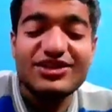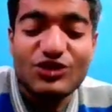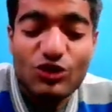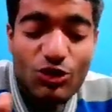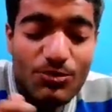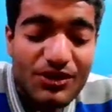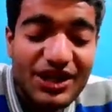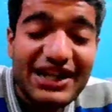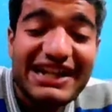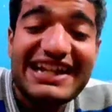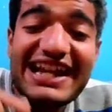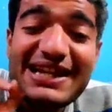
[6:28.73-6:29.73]
your
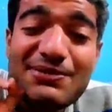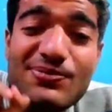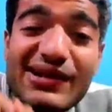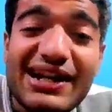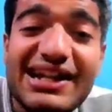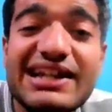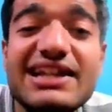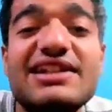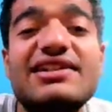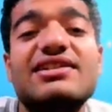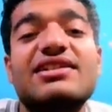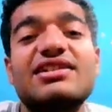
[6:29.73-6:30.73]
opponent
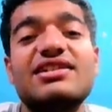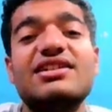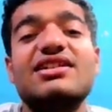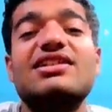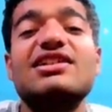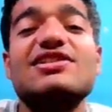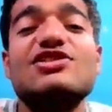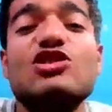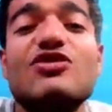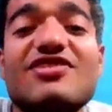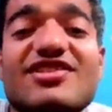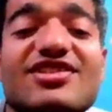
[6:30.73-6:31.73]
deliberately turns
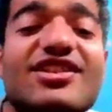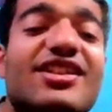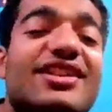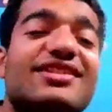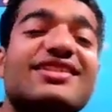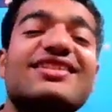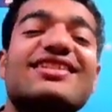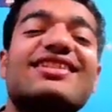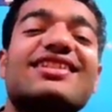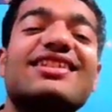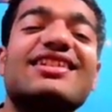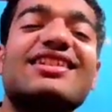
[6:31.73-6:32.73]
off his internet
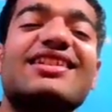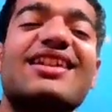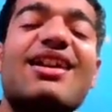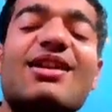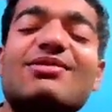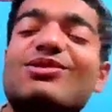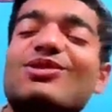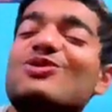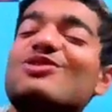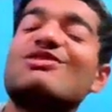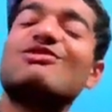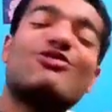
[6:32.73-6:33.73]
and
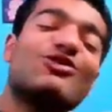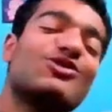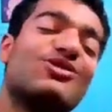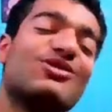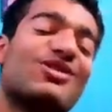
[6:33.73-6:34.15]
throws his phone